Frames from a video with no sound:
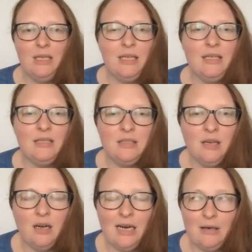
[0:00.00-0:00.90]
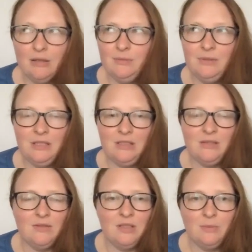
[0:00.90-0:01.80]
is our community
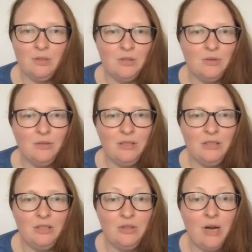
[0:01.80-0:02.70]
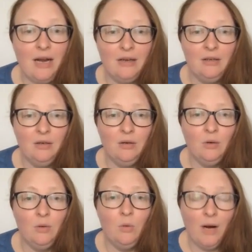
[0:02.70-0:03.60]
service numbers are going to track
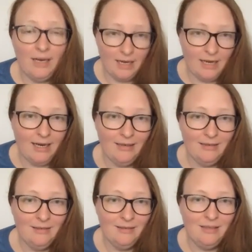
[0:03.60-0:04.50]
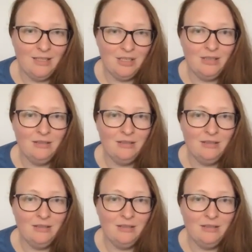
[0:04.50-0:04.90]
quite high this year.